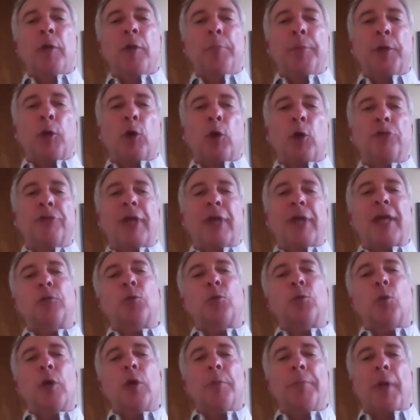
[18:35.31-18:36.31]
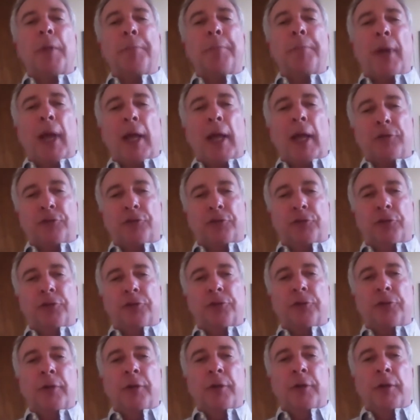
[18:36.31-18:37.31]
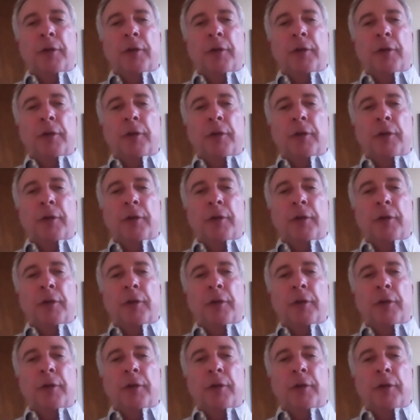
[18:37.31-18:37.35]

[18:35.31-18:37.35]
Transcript: because that's one of my passions.